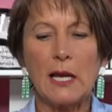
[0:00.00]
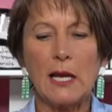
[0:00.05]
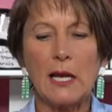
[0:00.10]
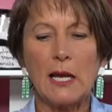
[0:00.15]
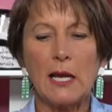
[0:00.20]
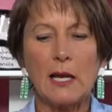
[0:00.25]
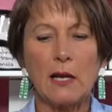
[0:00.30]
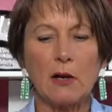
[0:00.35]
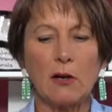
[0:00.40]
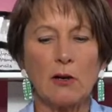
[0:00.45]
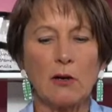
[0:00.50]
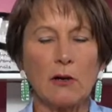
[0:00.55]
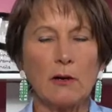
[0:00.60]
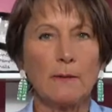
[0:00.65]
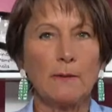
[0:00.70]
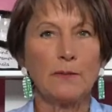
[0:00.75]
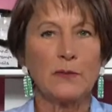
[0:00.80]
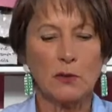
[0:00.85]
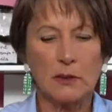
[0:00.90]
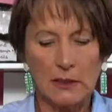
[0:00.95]
So you can
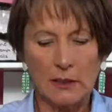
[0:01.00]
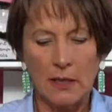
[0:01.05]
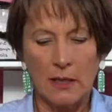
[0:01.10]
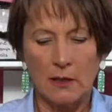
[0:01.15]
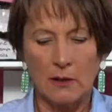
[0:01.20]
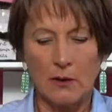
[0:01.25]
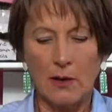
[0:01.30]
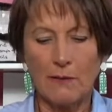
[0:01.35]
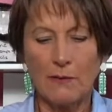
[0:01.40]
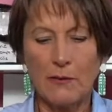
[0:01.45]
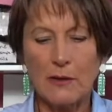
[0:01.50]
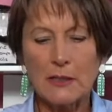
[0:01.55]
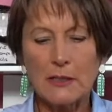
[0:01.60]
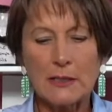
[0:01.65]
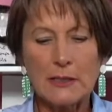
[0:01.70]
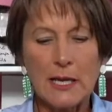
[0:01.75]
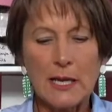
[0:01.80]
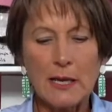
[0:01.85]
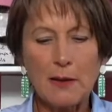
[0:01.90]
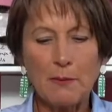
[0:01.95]
see you have the
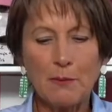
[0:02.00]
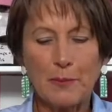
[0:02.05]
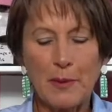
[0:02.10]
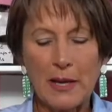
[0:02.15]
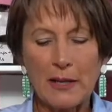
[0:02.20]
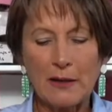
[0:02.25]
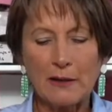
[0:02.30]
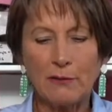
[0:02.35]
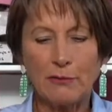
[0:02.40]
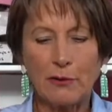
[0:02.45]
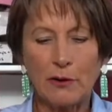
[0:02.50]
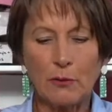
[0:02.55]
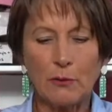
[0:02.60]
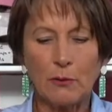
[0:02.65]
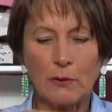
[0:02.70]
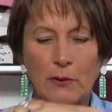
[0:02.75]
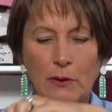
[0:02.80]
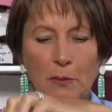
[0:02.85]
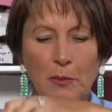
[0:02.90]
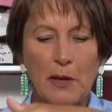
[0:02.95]
same benefit
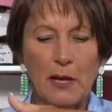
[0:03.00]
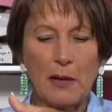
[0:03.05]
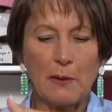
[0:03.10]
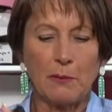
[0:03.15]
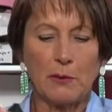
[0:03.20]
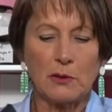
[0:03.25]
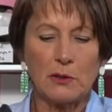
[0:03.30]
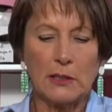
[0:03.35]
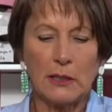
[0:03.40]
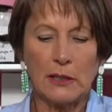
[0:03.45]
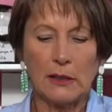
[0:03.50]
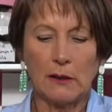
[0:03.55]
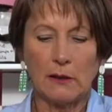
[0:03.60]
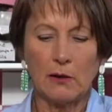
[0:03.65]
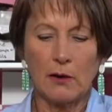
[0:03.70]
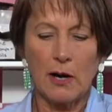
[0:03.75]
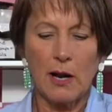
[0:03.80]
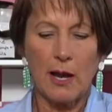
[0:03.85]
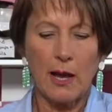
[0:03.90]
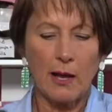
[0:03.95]
with the paper
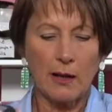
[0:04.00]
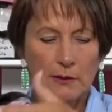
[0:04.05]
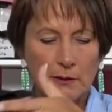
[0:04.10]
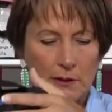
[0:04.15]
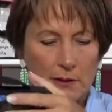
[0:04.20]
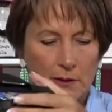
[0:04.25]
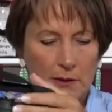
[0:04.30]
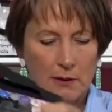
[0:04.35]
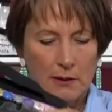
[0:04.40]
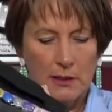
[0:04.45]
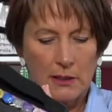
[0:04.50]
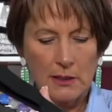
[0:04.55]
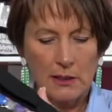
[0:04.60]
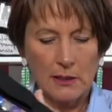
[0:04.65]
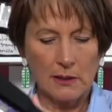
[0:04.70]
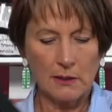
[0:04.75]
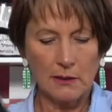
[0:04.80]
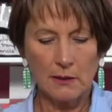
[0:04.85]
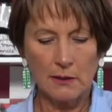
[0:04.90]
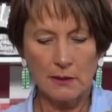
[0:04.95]
taker and
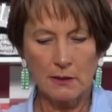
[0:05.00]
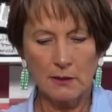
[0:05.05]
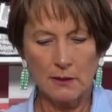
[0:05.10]
the